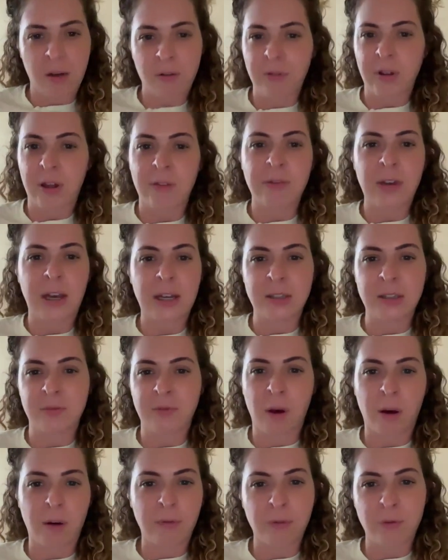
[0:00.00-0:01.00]
of self-love has
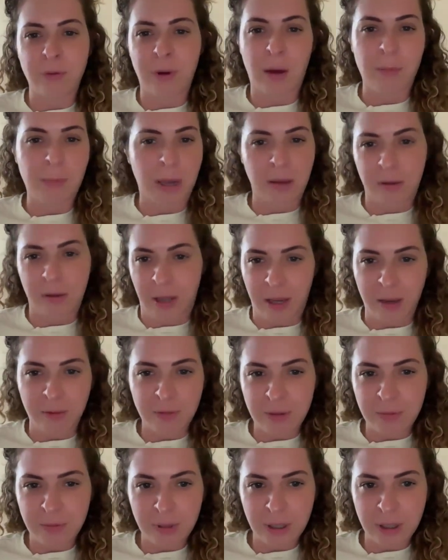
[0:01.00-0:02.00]
evolved throughout my
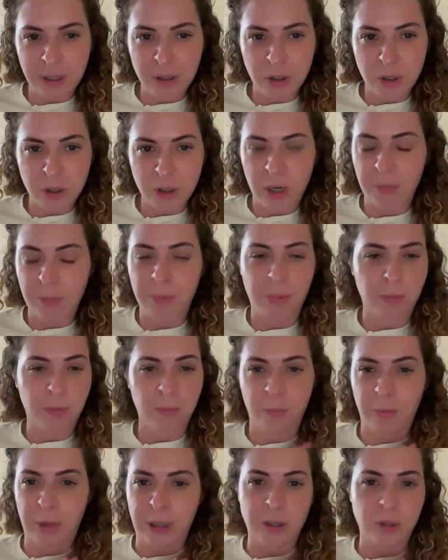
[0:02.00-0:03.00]
life and relationship
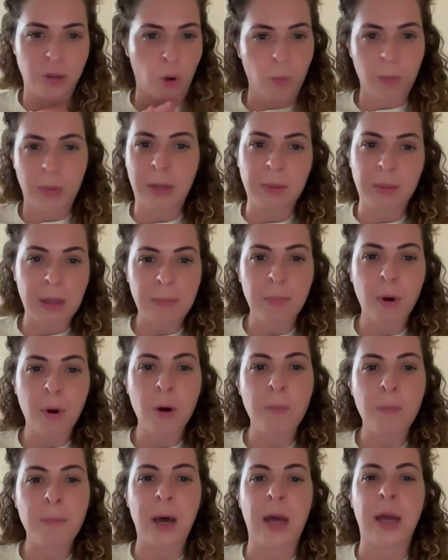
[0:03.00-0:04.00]
with so many
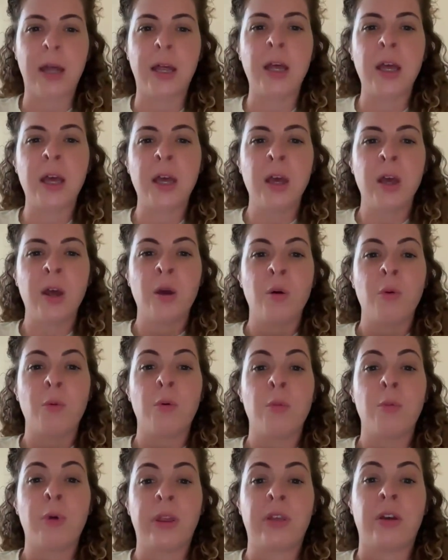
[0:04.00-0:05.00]
people, but
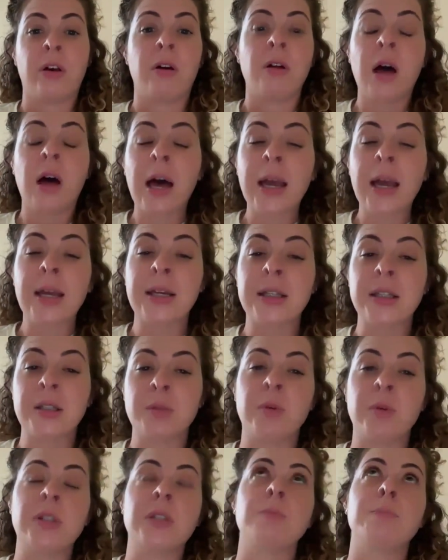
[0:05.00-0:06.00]
with
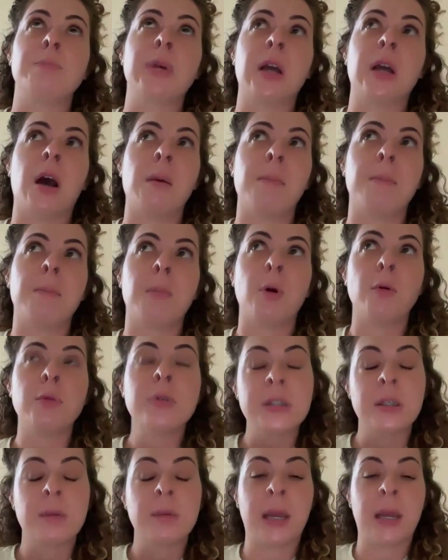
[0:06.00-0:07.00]
clients, what's become
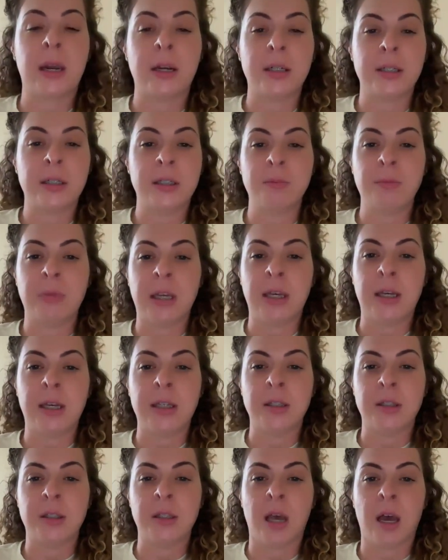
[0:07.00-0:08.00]
most apparent to me
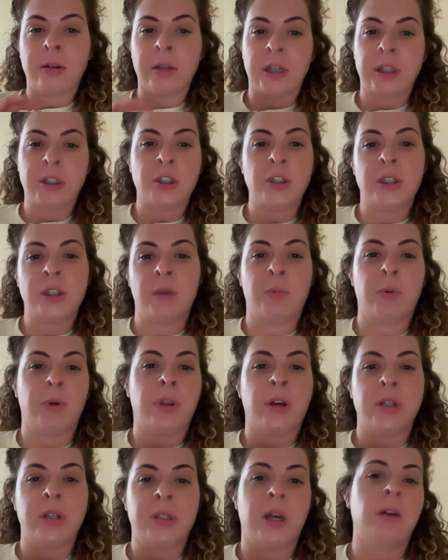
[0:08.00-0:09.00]
is our relationship
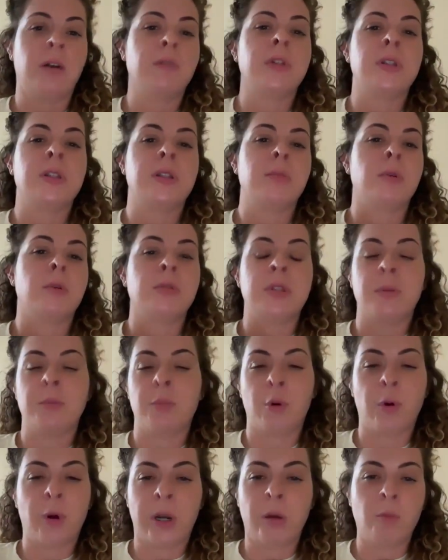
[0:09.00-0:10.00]
with ourselves is the most
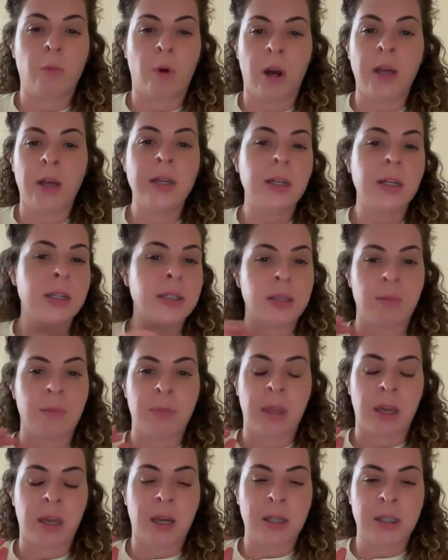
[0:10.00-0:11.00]
important one. And it's
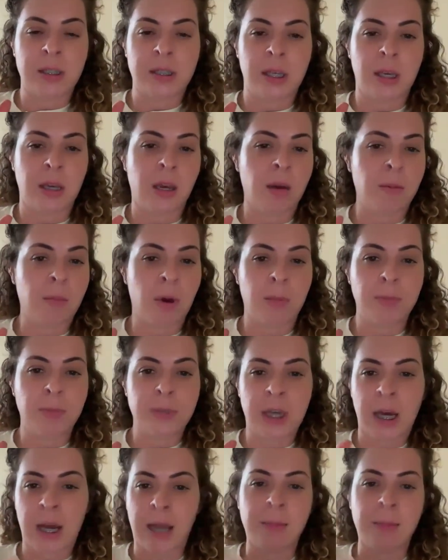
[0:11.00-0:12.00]
something I see come up
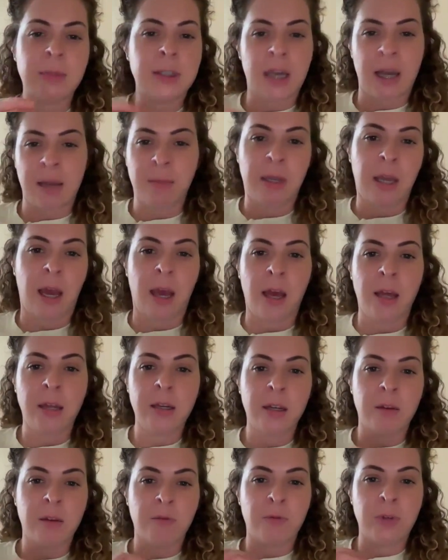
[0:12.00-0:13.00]
time and time again.
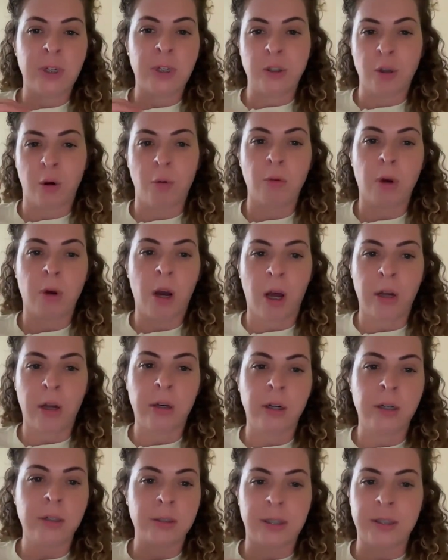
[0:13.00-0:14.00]
And if we don't
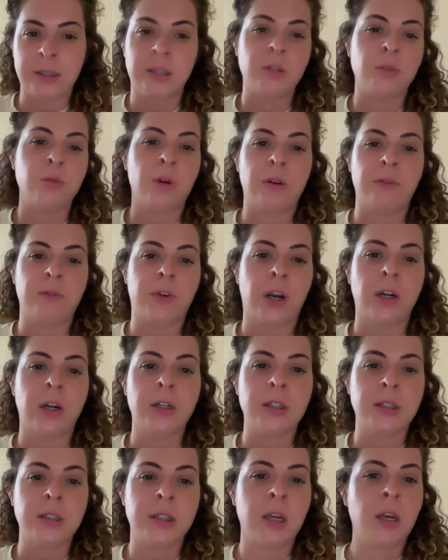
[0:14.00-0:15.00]
honor and listen to it
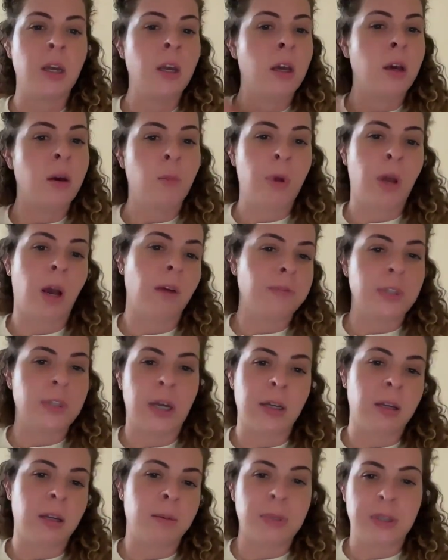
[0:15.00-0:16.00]
first, we
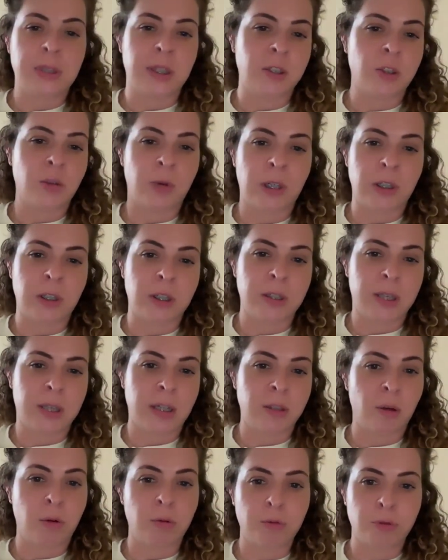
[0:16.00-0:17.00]
often end up in situations
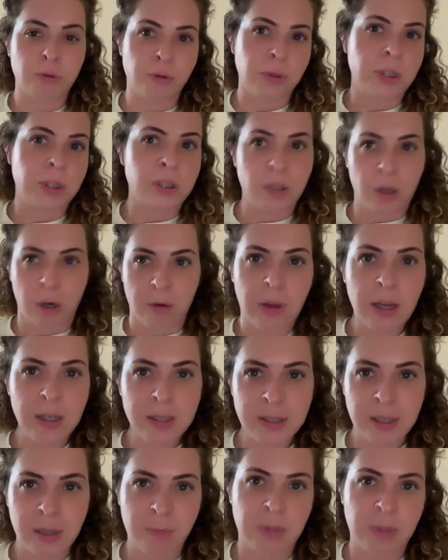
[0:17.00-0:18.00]
that don't truly serve
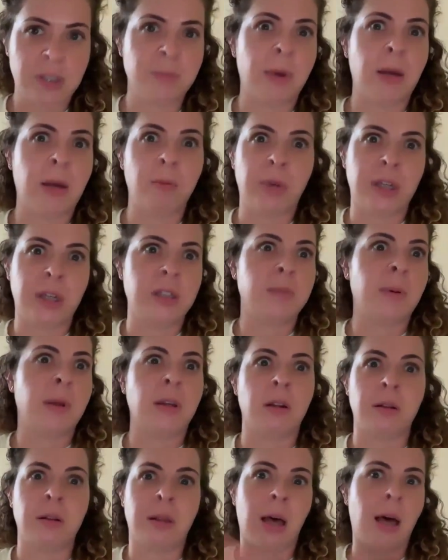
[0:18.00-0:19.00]
us. And we can
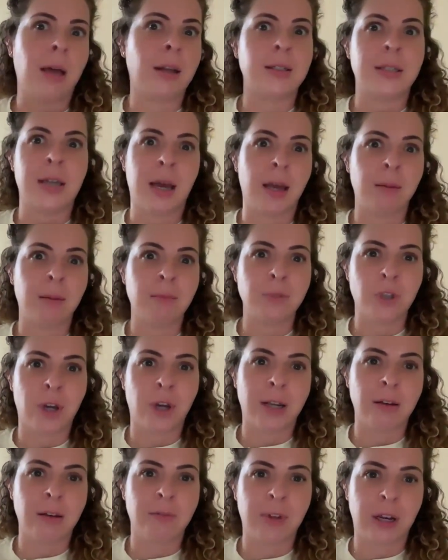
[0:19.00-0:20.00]
spend a lot of time
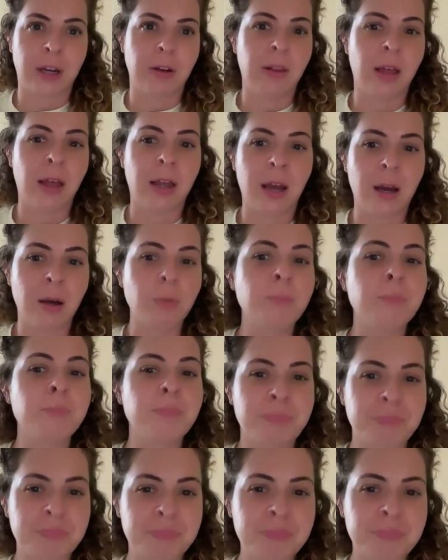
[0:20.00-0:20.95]
trying to figure that out.